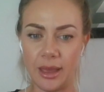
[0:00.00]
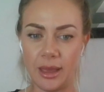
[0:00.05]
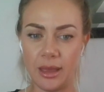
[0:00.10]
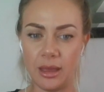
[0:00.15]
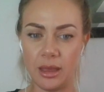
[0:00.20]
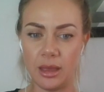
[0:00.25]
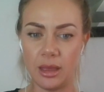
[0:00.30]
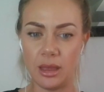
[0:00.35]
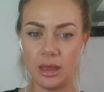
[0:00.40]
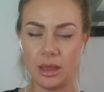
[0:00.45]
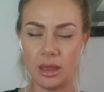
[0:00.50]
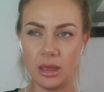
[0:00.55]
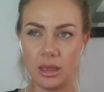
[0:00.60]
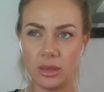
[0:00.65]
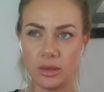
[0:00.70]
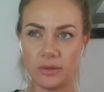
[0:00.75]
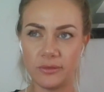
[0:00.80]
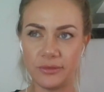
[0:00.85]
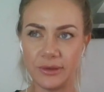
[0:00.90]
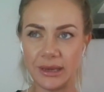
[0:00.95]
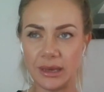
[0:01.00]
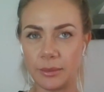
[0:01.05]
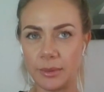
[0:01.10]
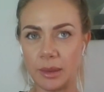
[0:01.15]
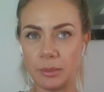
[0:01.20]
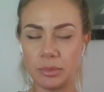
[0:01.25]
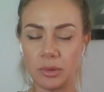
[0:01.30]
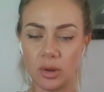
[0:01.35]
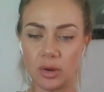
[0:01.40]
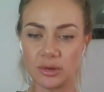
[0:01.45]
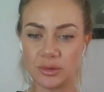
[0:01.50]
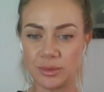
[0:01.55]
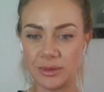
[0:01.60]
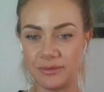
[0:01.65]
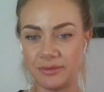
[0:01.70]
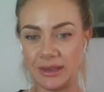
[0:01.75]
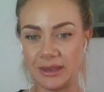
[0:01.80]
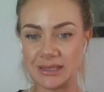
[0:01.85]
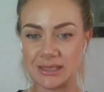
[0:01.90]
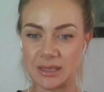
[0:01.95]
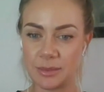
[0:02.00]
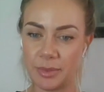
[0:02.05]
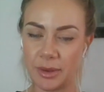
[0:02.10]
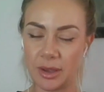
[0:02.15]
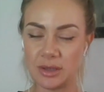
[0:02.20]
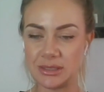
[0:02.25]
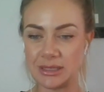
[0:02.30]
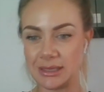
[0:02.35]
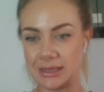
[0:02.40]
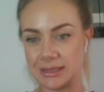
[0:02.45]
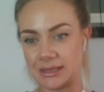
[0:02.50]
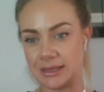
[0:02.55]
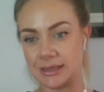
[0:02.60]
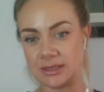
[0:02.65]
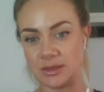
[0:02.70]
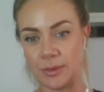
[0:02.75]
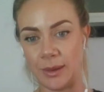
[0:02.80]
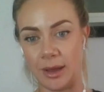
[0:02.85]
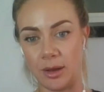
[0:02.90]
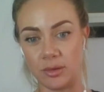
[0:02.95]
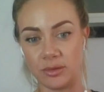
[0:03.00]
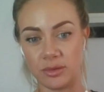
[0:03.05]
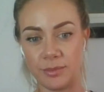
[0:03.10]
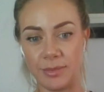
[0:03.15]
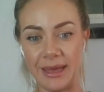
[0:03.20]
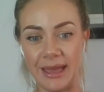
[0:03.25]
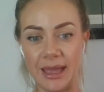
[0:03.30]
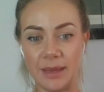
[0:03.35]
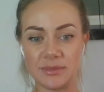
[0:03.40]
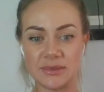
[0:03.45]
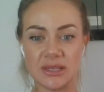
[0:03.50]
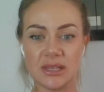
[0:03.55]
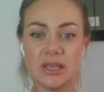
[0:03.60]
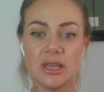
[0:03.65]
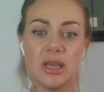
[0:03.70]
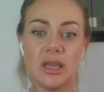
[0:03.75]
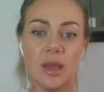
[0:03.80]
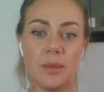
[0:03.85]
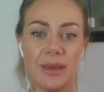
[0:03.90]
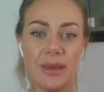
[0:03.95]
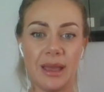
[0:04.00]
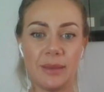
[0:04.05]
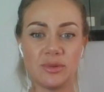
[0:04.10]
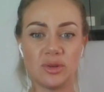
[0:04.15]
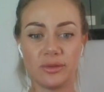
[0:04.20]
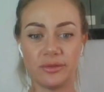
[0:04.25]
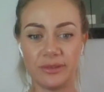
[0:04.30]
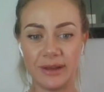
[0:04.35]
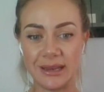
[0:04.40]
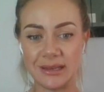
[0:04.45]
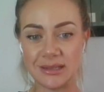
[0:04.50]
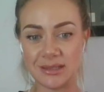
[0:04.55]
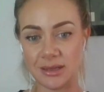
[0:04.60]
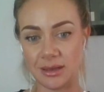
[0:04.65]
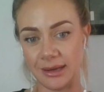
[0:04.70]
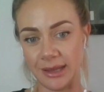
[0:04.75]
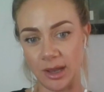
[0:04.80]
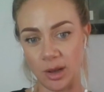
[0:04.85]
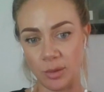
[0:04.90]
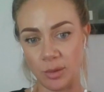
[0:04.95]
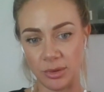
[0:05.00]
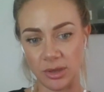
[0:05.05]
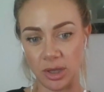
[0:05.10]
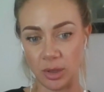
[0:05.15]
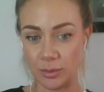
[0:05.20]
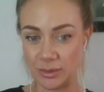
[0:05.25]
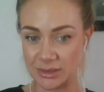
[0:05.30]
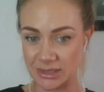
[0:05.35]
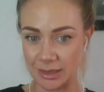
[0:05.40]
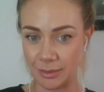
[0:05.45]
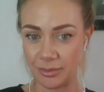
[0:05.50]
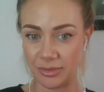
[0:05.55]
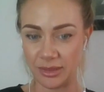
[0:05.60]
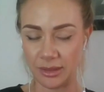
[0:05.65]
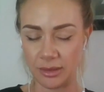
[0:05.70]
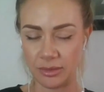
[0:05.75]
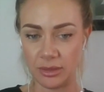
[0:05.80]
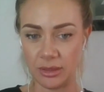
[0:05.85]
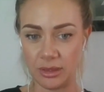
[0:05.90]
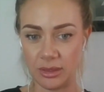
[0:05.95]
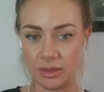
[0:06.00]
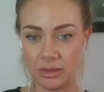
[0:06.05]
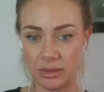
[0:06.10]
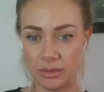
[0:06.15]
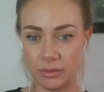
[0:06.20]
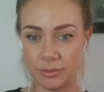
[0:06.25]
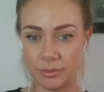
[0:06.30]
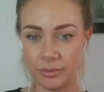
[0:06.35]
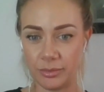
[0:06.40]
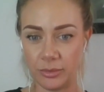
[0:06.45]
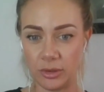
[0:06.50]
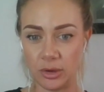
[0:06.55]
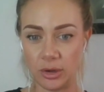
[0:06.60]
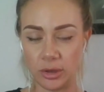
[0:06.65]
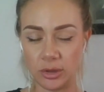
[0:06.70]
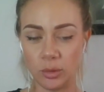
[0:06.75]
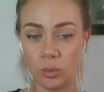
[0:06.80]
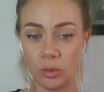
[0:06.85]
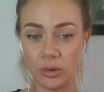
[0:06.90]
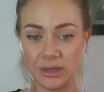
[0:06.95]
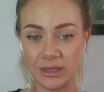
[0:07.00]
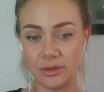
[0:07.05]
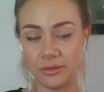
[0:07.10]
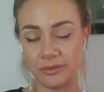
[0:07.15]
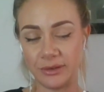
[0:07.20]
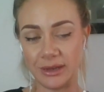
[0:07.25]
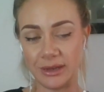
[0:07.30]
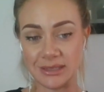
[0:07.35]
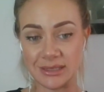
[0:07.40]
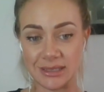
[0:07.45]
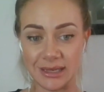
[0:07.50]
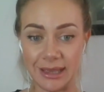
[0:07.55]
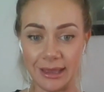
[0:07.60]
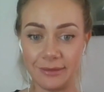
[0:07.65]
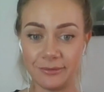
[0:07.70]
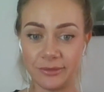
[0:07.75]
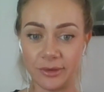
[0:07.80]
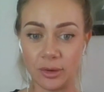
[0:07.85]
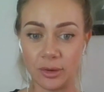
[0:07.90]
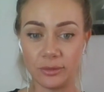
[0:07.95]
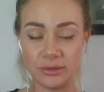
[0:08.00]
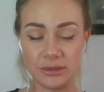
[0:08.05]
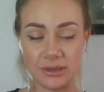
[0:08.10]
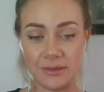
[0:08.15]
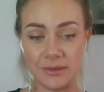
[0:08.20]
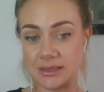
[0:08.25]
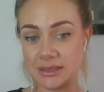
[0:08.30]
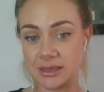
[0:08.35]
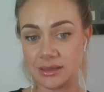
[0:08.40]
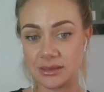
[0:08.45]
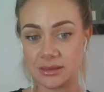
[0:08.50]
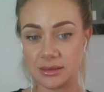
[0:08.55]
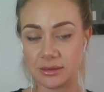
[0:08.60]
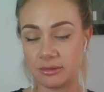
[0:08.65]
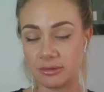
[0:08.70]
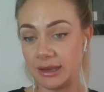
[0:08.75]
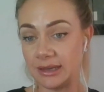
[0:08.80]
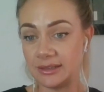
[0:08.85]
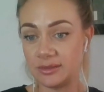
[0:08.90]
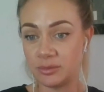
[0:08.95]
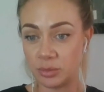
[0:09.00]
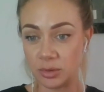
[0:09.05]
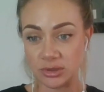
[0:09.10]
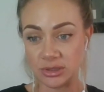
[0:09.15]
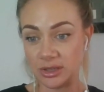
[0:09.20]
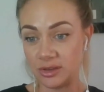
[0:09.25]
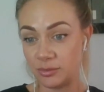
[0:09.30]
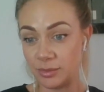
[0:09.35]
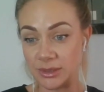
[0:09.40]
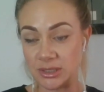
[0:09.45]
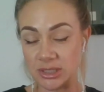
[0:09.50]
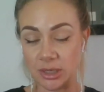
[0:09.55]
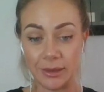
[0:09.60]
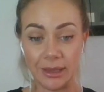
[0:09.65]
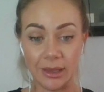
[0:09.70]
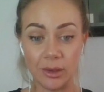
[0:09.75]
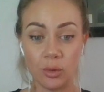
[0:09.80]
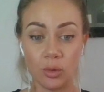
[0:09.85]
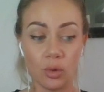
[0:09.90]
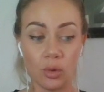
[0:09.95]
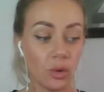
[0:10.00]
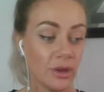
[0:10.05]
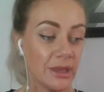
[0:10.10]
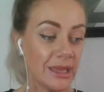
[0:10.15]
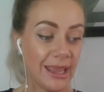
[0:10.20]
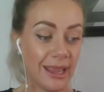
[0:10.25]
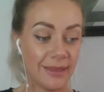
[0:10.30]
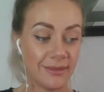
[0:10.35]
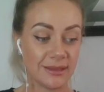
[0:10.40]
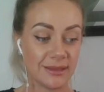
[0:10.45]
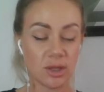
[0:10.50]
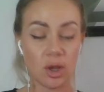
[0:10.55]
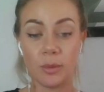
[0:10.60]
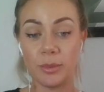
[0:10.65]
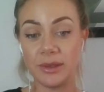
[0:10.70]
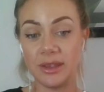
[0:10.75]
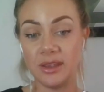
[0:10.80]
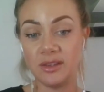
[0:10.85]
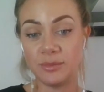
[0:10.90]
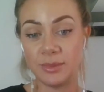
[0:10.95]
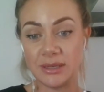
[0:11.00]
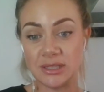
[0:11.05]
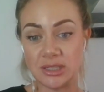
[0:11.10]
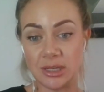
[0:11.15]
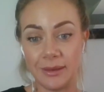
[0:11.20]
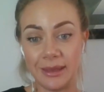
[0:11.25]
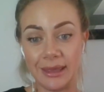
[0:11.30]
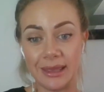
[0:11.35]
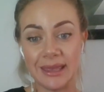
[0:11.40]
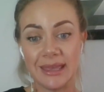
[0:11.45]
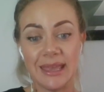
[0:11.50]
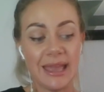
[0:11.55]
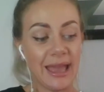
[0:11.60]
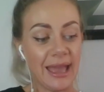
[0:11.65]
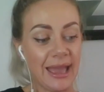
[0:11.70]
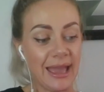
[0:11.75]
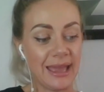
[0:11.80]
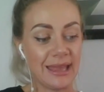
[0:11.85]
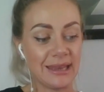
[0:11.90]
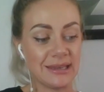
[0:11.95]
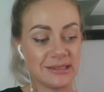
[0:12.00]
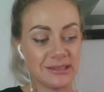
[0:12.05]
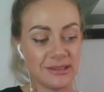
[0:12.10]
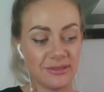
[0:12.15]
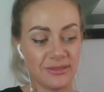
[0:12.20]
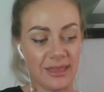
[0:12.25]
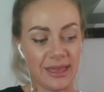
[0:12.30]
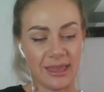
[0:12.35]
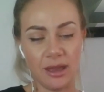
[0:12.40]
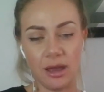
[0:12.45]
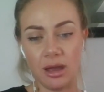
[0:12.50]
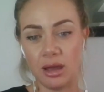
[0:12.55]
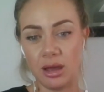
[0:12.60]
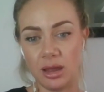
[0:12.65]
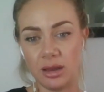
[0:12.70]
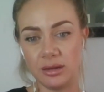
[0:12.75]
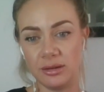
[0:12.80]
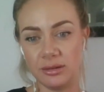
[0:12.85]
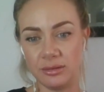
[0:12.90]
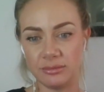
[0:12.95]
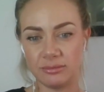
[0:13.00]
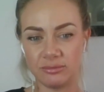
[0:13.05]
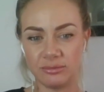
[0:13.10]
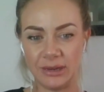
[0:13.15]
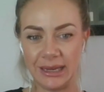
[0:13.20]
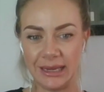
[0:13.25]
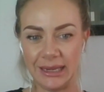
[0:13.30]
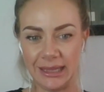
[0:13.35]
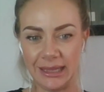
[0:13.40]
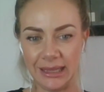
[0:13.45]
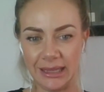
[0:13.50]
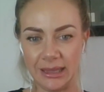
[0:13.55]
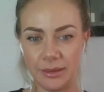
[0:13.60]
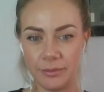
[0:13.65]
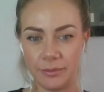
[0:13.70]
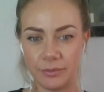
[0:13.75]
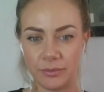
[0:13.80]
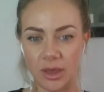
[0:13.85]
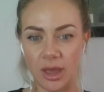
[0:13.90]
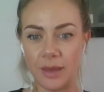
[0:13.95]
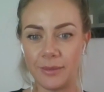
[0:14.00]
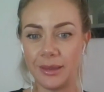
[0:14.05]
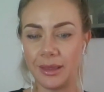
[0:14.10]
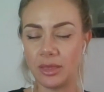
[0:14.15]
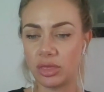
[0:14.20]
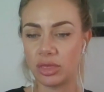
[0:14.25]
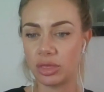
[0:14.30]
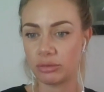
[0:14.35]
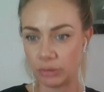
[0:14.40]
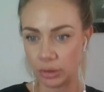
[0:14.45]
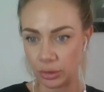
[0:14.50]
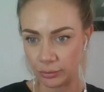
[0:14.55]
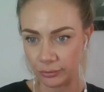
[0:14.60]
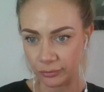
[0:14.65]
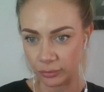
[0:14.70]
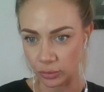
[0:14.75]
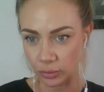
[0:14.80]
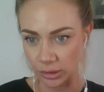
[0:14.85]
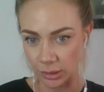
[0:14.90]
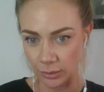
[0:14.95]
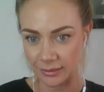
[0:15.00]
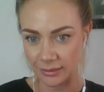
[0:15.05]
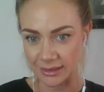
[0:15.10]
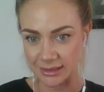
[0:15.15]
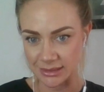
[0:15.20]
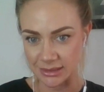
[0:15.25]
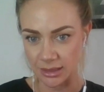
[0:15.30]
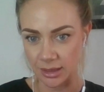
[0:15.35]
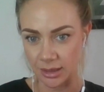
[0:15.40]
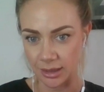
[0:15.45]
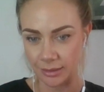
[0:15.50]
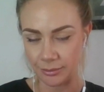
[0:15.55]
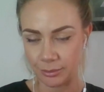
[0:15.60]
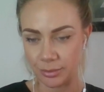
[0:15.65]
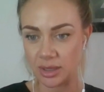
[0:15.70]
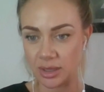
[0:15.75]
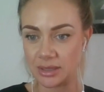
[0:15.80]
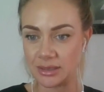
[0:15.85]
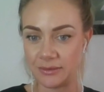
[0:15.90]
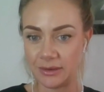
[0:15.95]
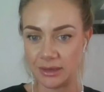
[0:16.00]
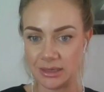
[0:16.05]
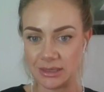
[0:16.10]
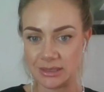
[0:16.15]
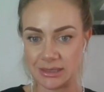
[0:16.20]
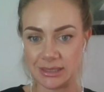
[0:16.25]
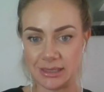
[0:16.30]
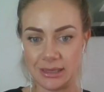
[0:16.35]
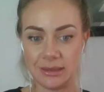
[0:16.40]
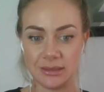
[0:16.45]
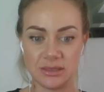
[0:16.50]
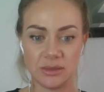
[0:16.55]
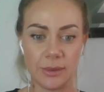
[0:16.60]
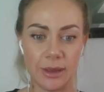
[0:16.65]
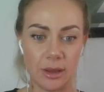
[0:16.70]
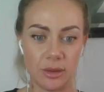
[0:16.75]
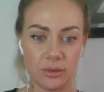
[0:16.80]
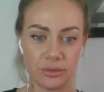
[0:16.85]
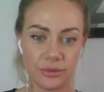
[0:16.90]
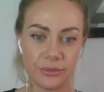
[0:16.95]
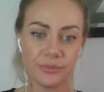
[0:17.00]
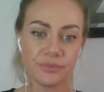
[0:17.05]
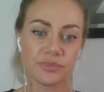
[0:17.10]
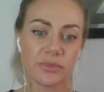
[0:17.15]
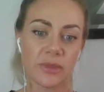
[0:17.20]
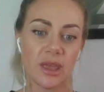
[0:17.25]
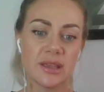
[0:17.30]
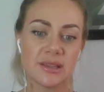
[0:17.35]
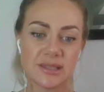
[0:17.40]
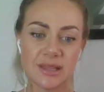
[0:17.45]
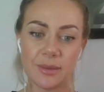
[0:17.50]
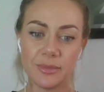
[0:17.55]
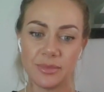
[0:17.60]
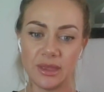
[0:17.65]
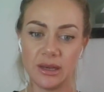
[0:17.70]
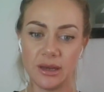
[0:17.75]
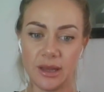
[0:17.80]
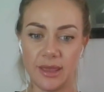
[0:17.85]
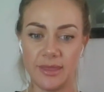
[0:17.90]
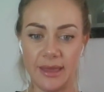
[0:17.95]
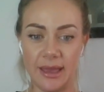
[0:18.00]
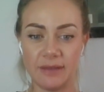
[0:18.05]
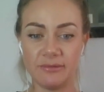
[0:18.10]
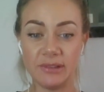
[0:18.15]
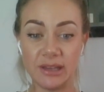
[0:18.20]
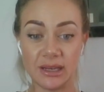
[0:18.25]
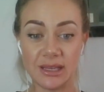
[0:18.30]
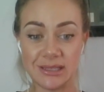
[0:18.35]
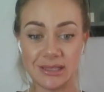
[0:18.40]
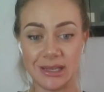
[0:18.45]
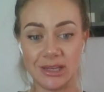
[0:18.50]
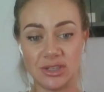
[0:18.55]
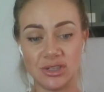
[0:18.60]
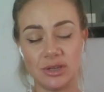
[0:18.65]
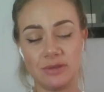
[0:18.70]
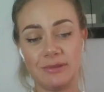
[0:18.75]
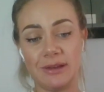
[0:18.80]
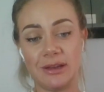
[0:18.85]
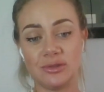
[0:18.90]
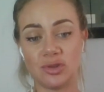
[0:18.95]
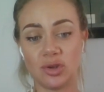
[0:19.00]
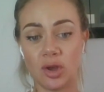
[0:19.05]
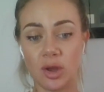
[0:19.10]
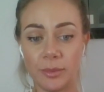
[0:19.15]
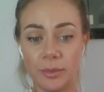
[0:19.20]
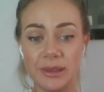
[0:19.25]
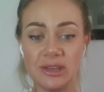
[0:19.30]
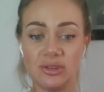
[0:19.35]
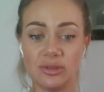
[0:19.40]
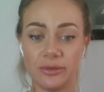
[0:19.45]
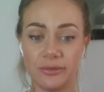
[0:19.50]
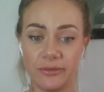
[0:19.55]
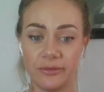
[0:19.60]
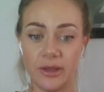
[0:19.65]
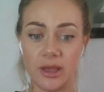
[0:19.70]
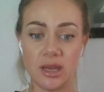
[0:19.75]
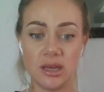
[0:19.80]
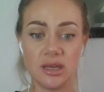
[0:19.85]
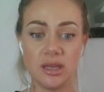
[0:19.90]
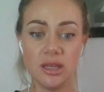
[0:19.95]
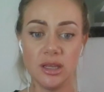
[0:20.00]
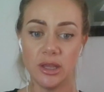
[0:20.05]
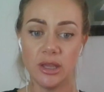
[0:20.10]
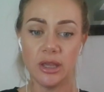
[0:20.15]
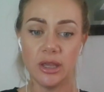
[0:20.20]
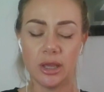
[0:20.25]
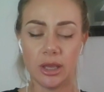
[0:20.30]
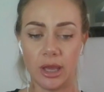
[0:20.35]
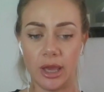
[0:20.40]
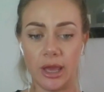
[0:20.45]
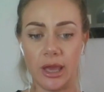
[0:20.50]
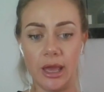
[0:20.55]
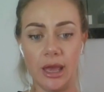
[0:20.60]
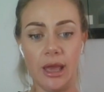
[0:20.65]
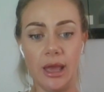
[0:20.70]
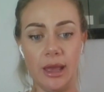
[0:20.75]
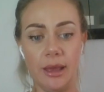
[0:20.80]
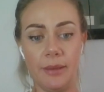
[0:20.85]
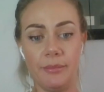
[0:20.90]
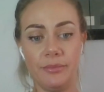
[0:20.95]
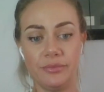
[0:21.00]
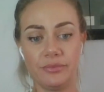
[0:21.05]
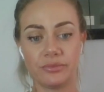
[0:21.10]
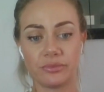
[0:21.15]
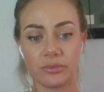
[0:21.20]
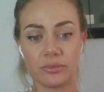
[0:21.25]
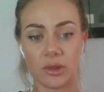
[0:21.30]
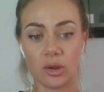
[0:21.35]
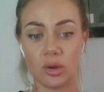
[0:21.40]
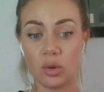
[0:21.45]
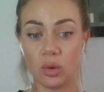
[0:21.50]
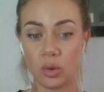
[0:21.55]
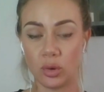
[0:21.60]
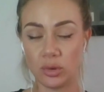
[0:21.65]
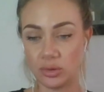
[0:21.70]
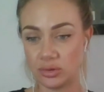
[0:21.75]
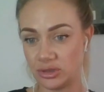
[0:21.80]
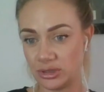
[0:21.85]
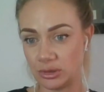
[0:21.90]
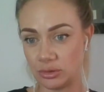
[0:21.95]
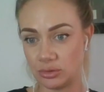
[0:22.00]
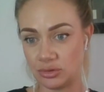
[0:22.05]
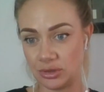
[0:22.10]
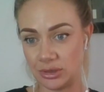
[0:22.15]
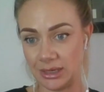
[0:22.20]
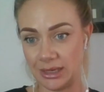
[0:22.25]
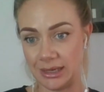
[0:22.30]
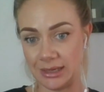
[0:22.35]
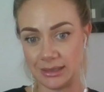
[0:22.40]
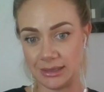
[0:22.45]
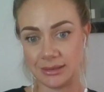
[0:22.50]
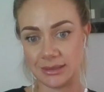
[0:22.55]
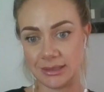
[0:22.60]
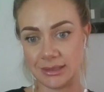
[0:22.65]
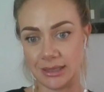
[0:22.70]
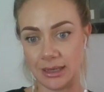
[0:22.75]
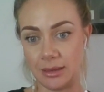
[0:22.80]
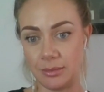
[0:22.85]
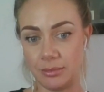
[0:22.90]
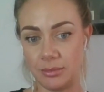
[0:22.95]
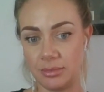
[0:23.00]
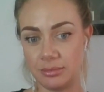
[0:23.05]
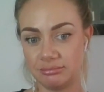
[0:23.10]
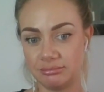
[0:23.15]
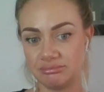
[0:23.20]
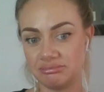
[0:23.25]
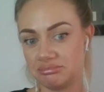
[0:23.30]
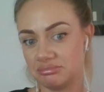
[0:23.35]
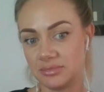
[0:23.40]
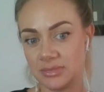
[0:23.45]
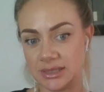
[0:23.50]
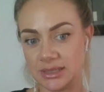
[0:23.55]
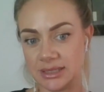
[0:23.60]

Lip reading: blocked with Venus opposing this in the 12th. Perhaps your friends aren't helping you with something that you're wanting your friends to get involved in this creative project you've been doing or in this hobby you've been doing, and they aren't really coming through for you at this time because Venus is in the 12th. Something like that. Realization around your hobbies, your fun, or your children in some